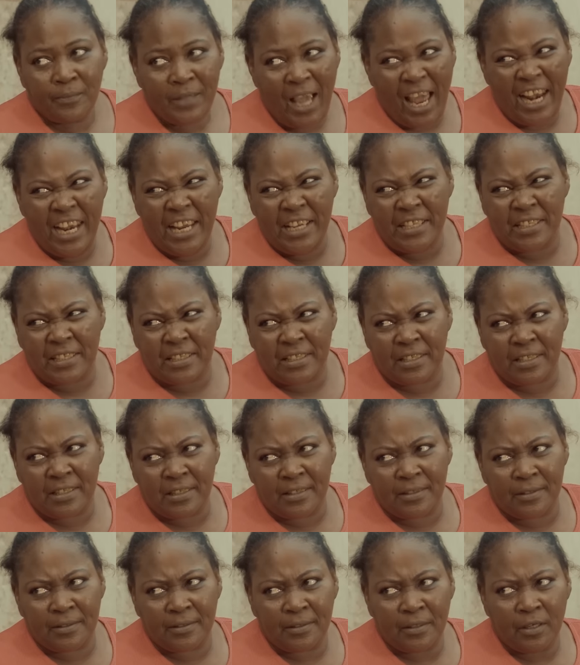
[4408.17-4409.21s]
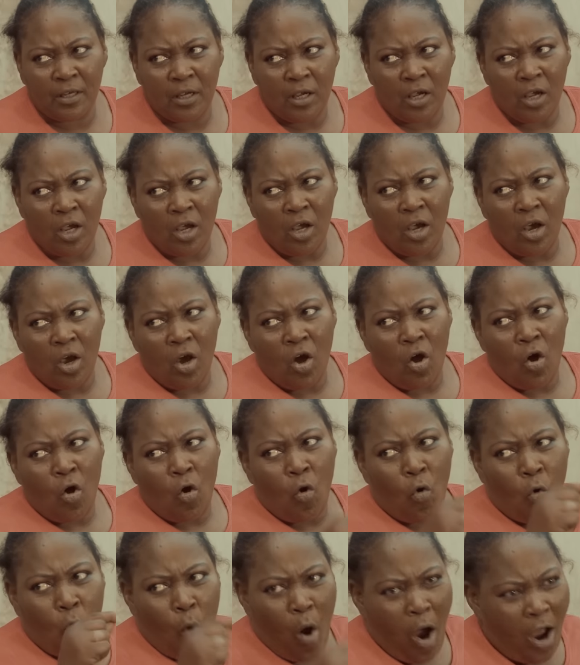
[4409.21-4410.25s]
Alice,
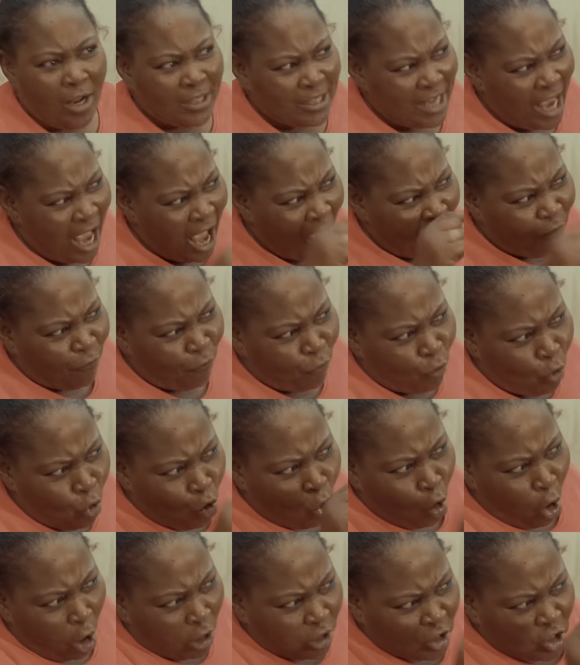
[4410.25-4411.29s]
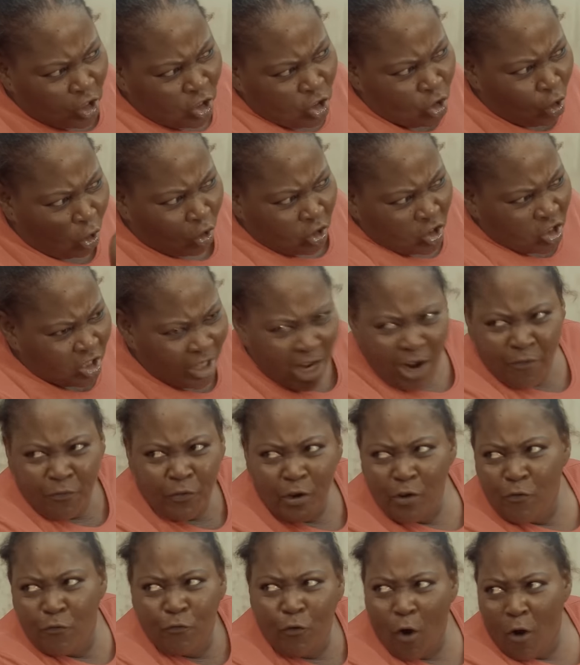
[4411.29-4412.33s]
what have you gotten yourself
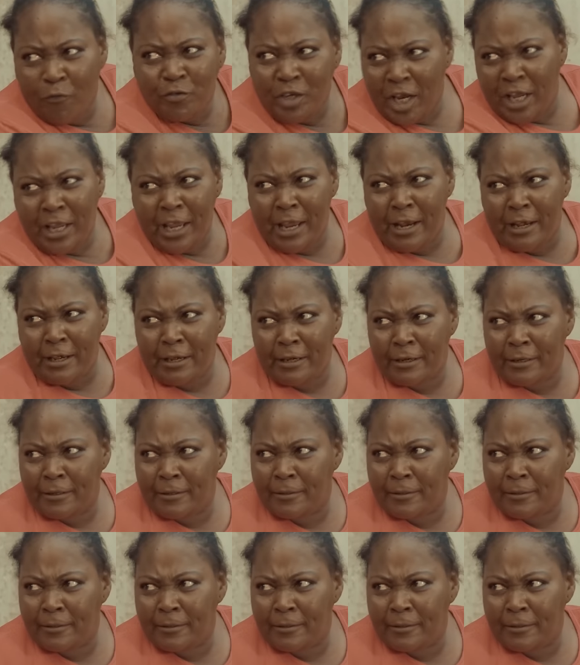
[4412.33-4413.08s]
involved again?